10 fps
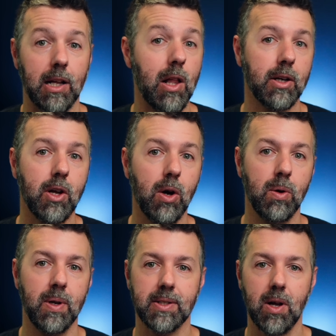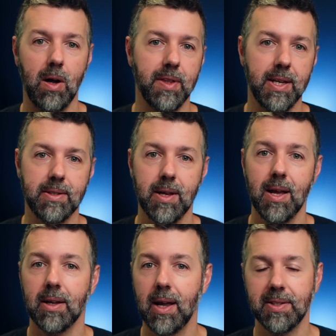And Claude Code has called these
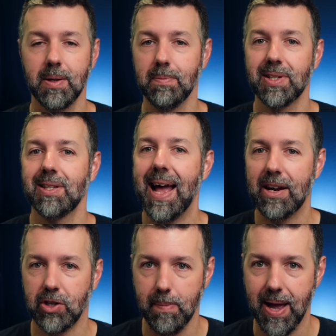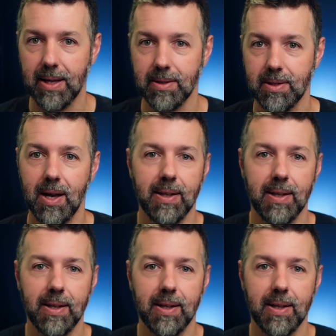custom slash commands.